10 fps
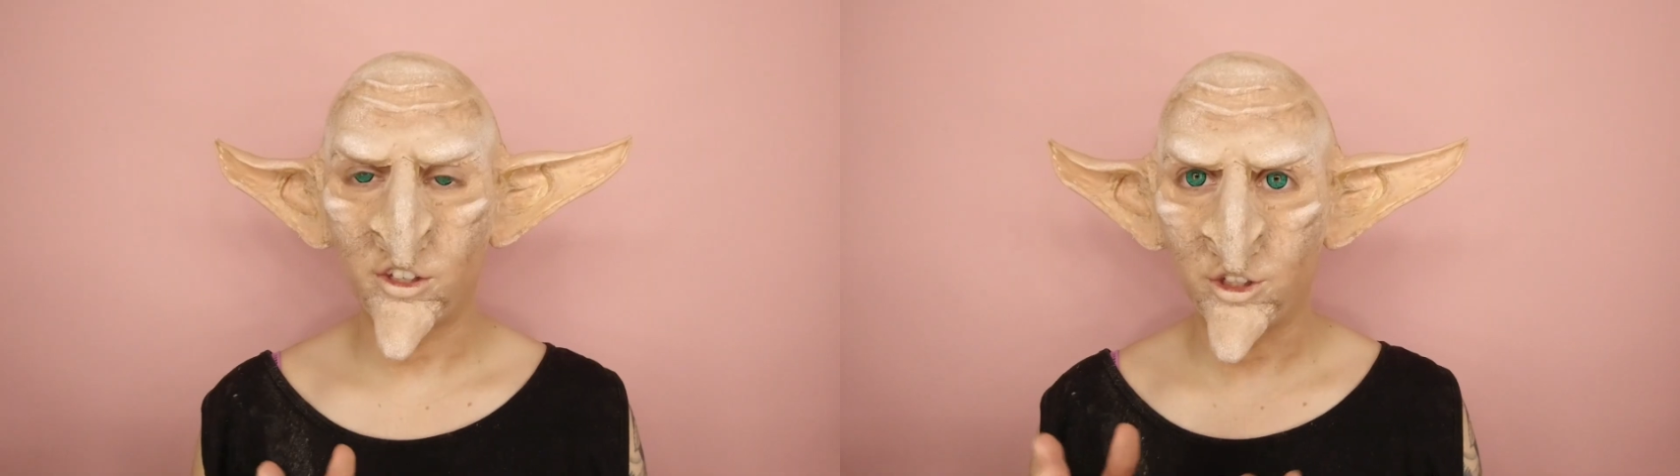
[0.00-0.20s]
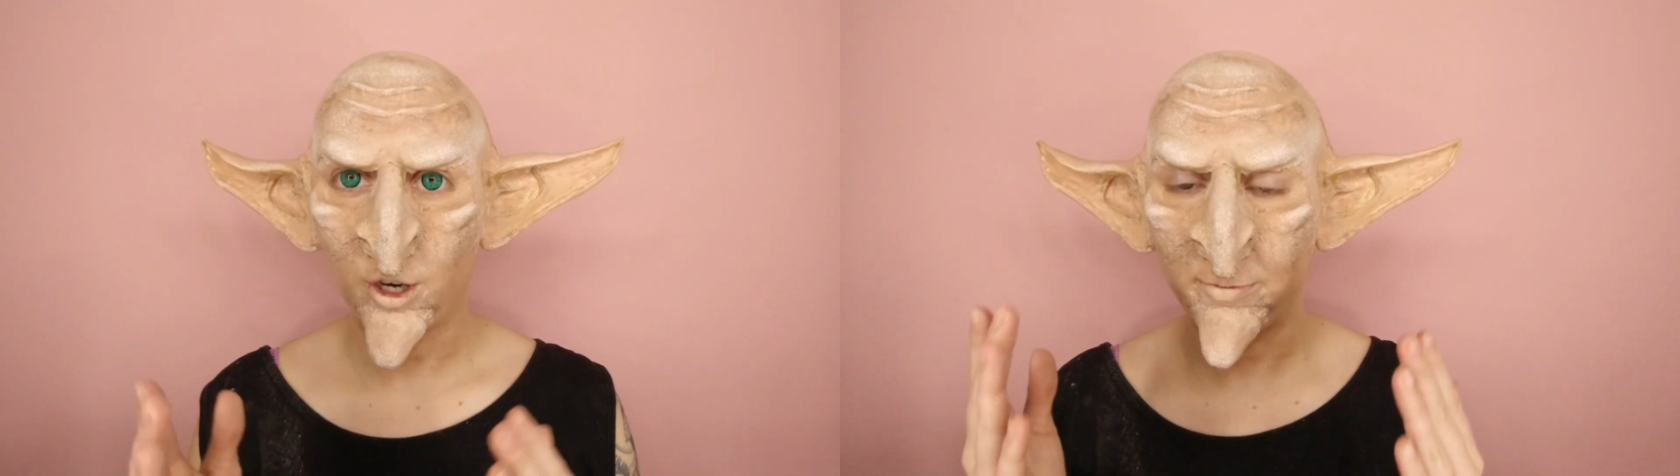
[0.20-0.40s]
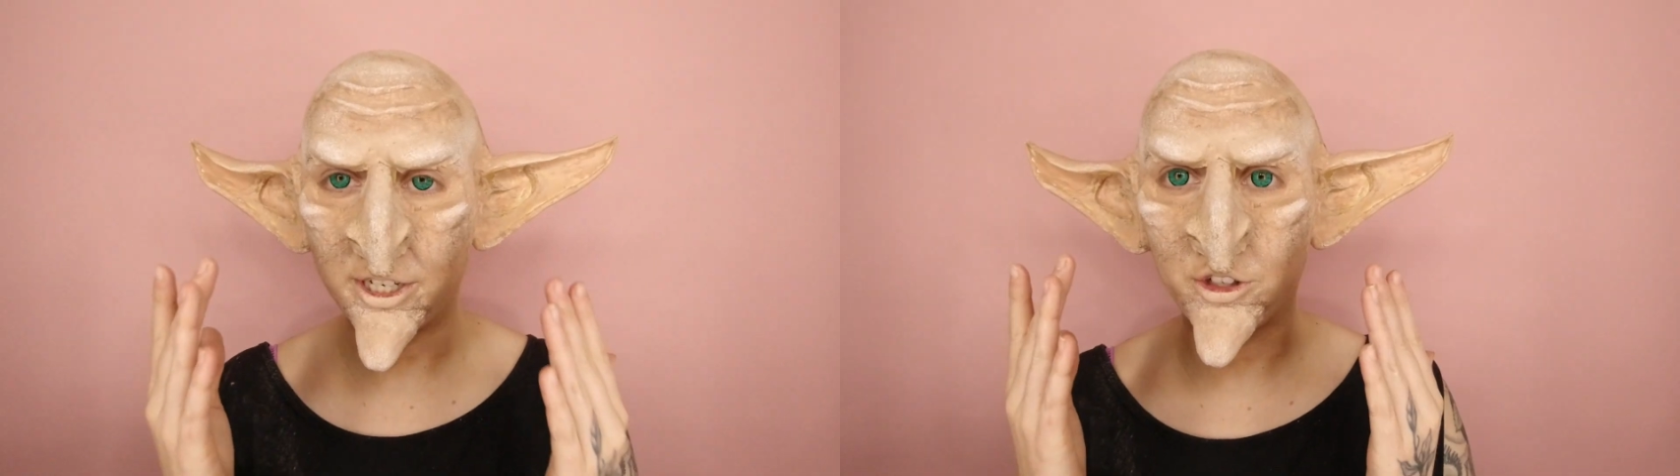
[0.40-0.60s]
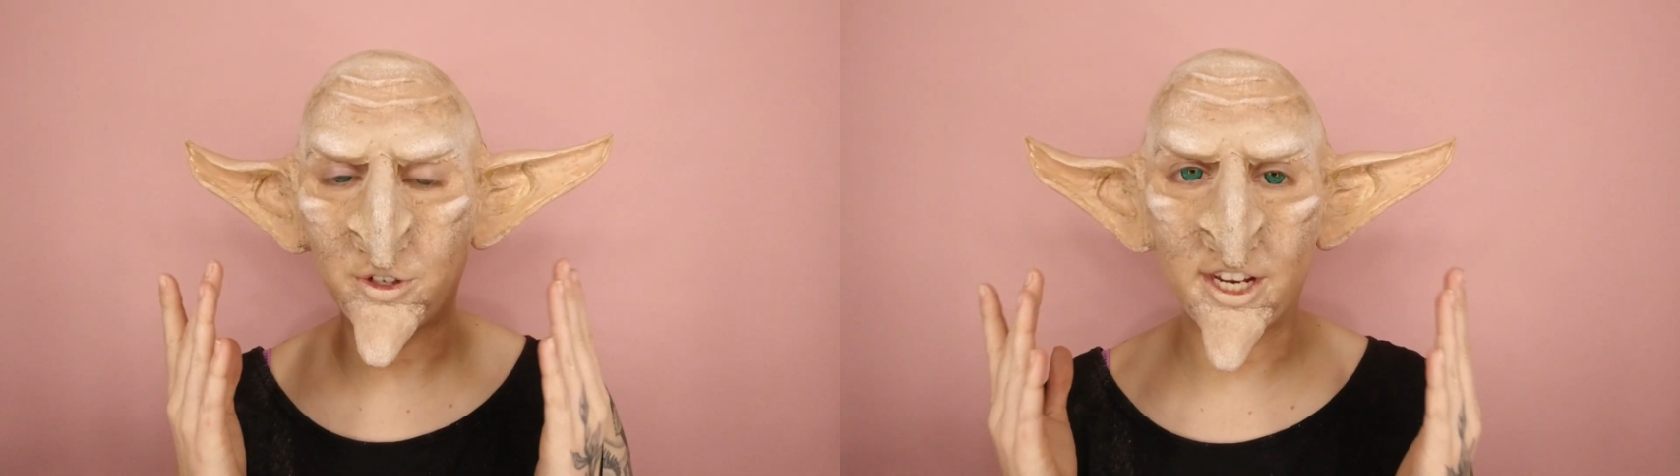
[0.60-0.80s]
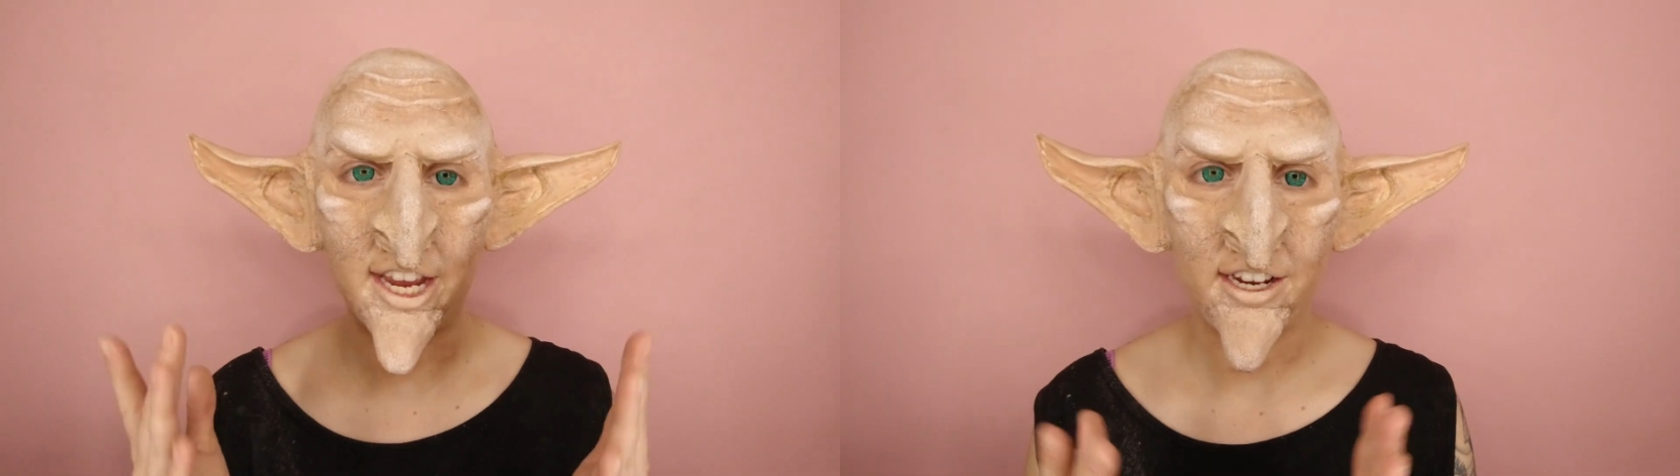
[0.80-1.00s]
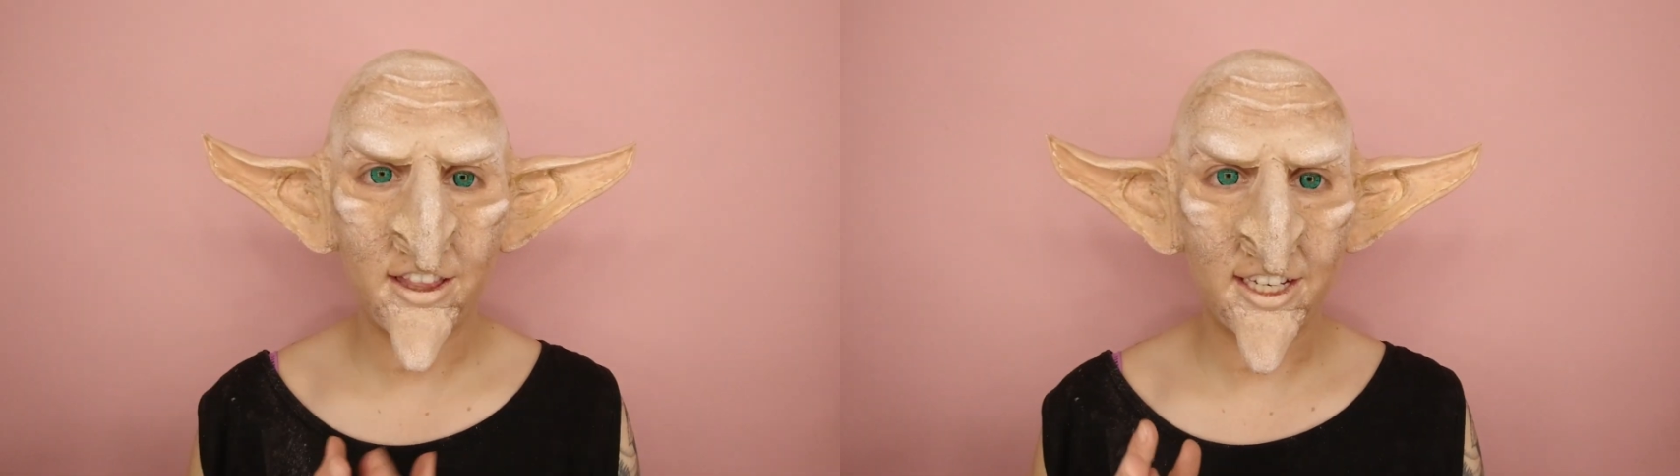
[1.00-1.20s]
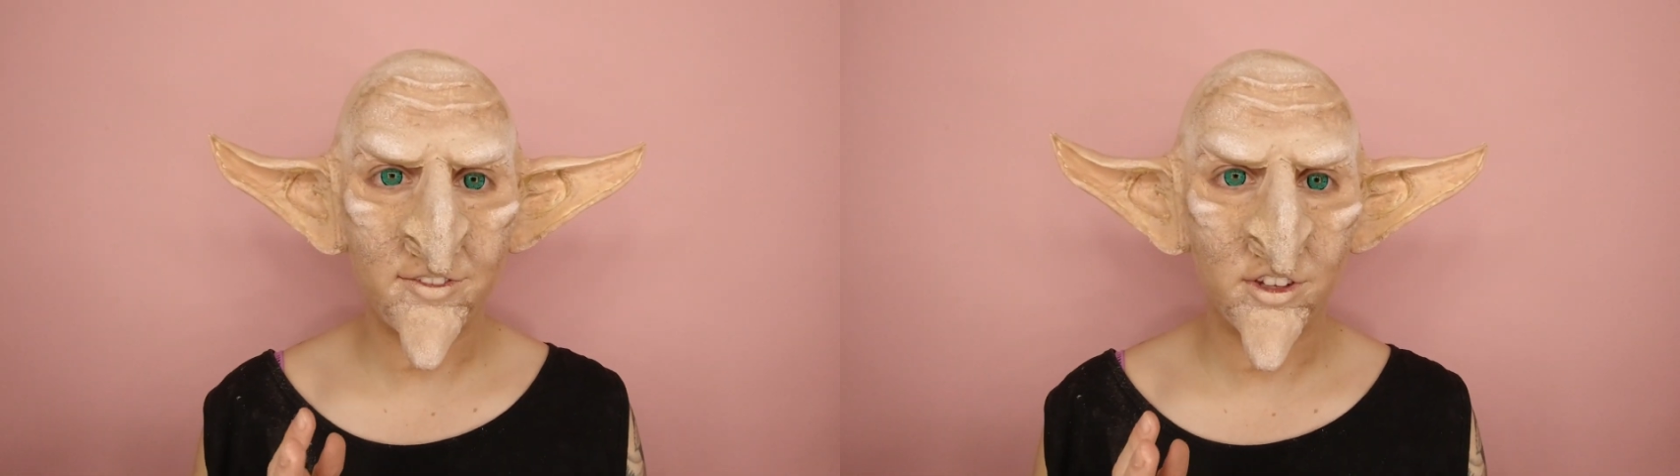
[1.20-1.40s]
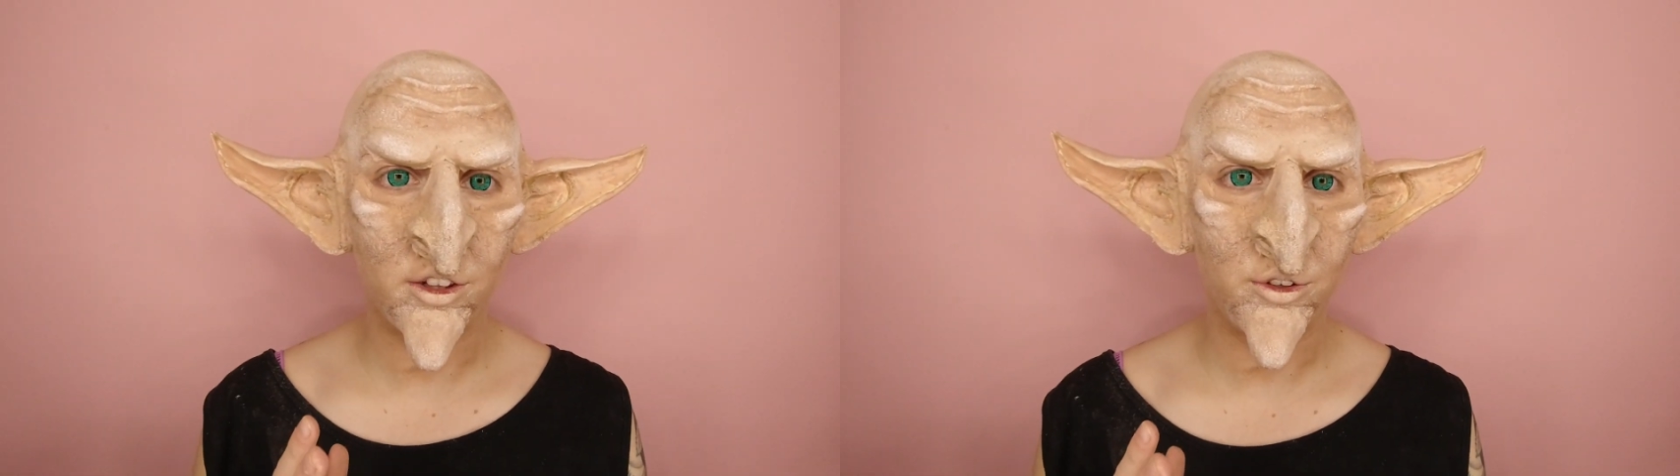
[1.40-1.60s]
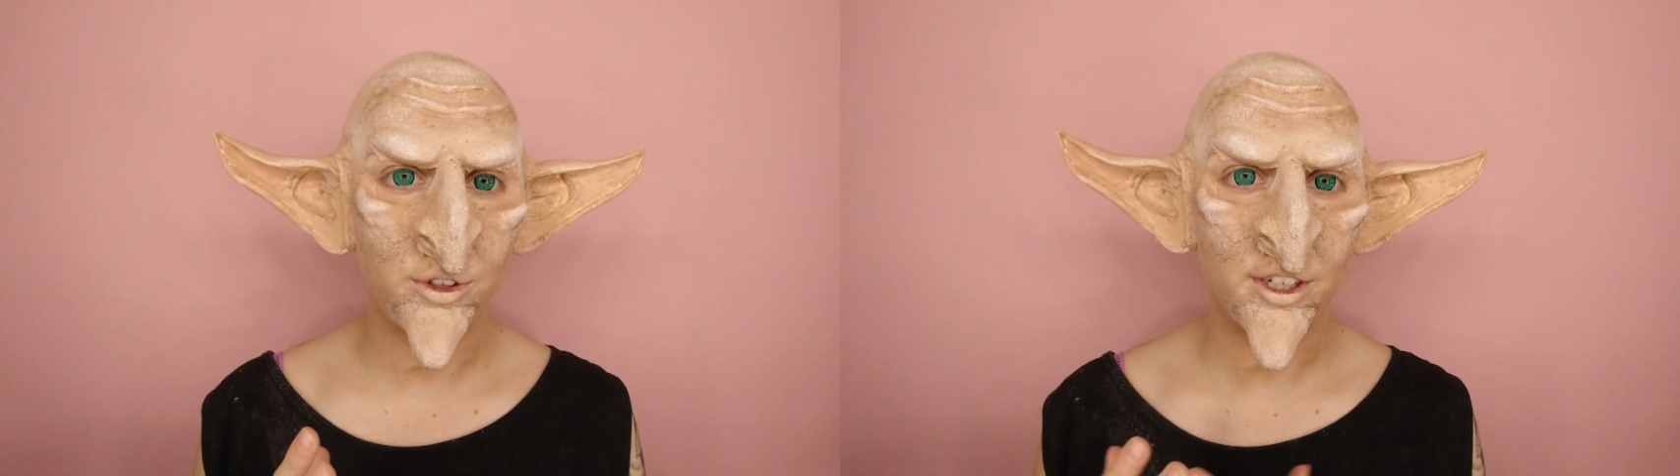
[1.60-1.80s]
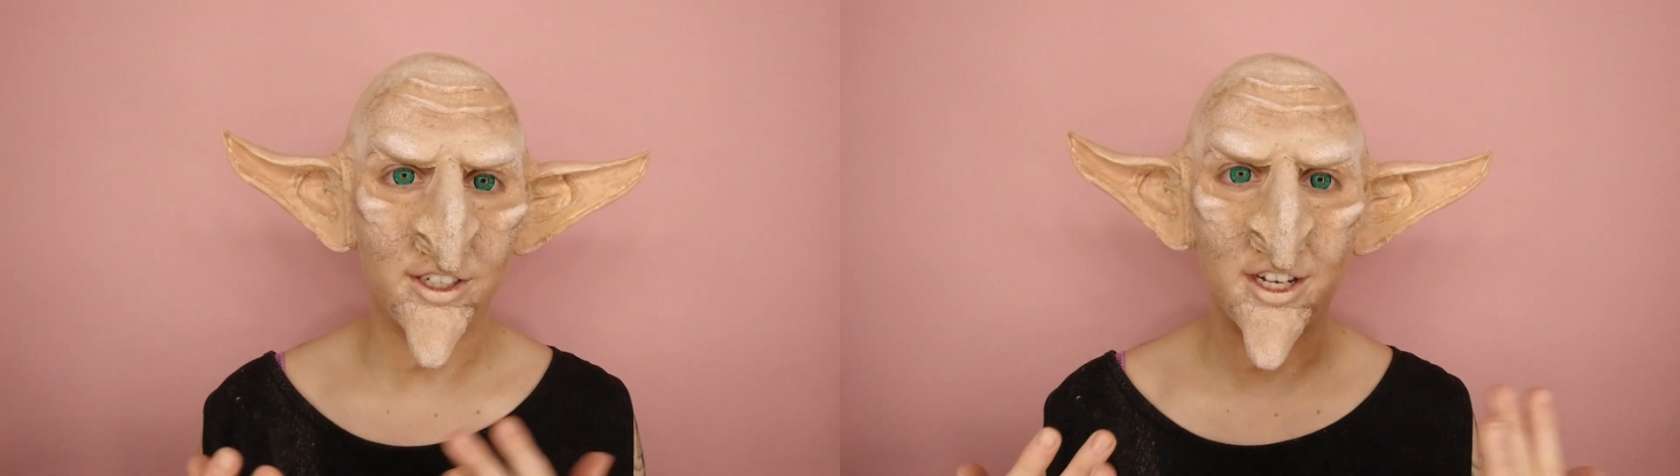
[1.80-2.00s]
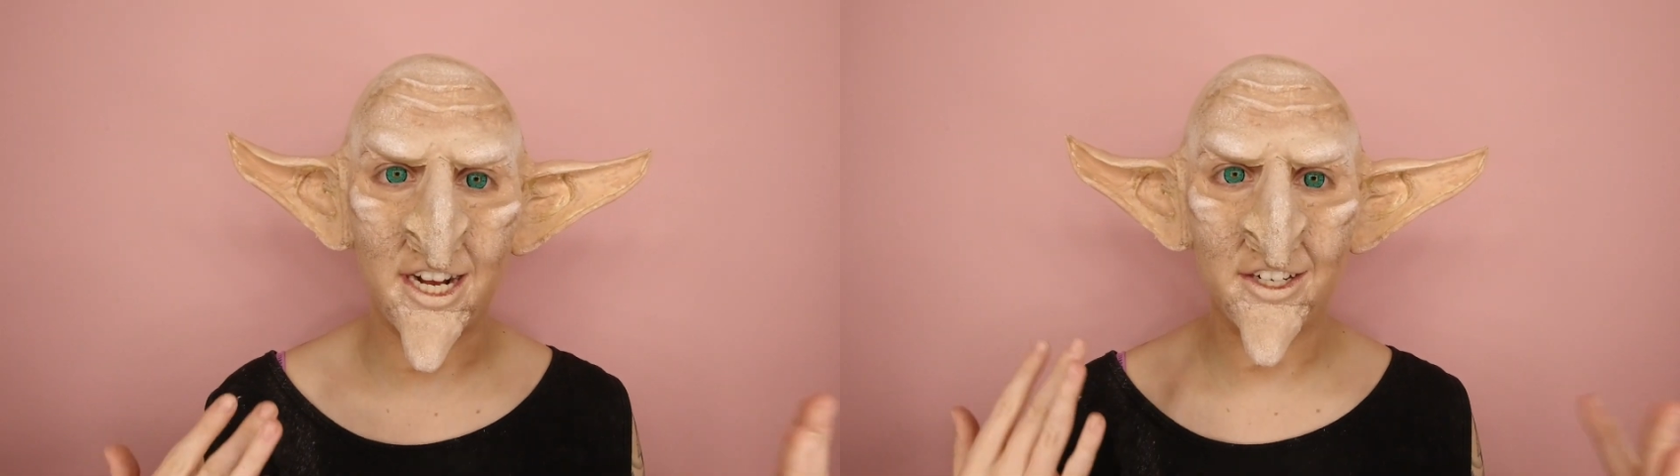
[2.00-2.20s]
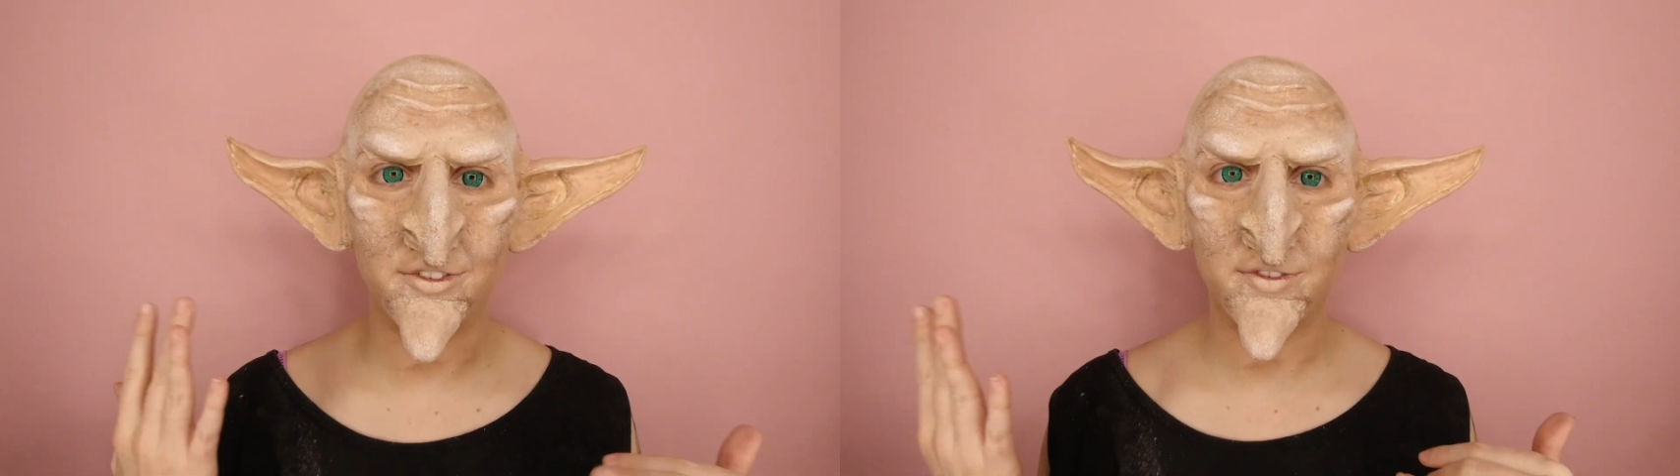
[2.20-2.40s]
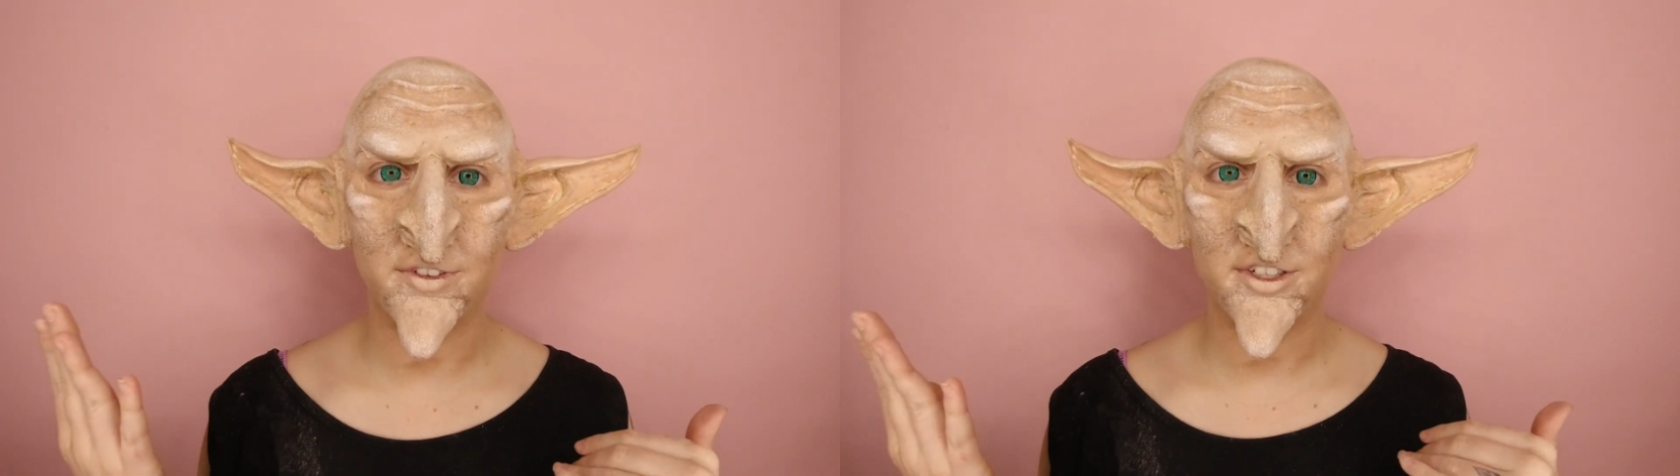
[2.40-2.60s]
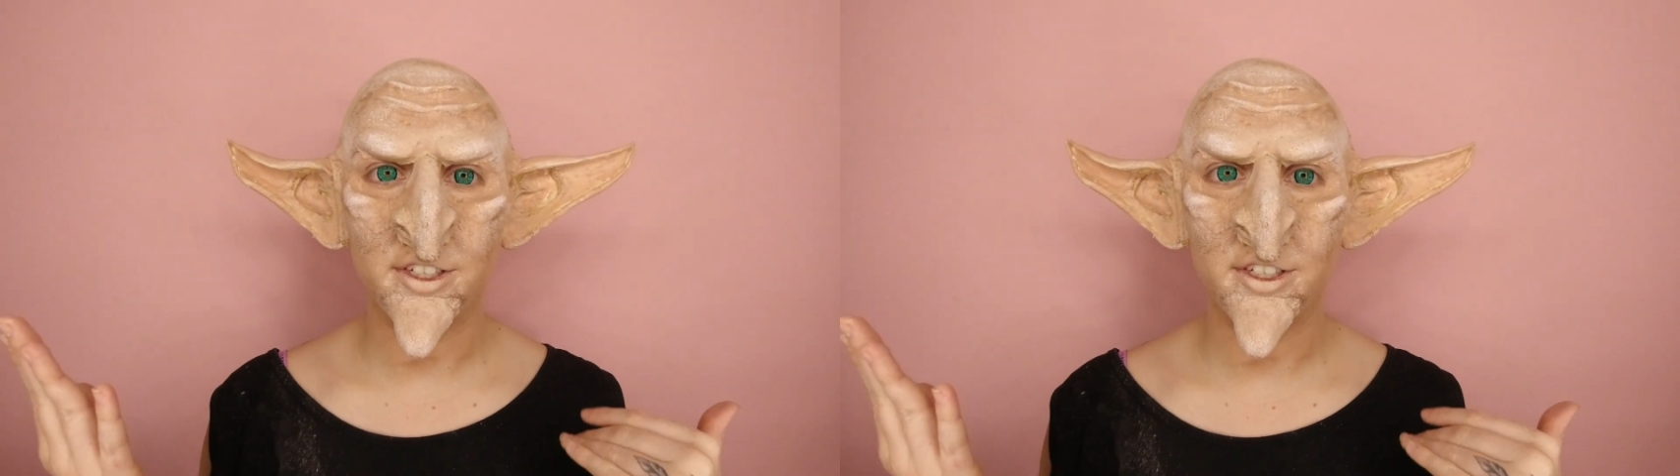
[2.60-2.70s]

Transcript: So I mean, you can leave the look kind of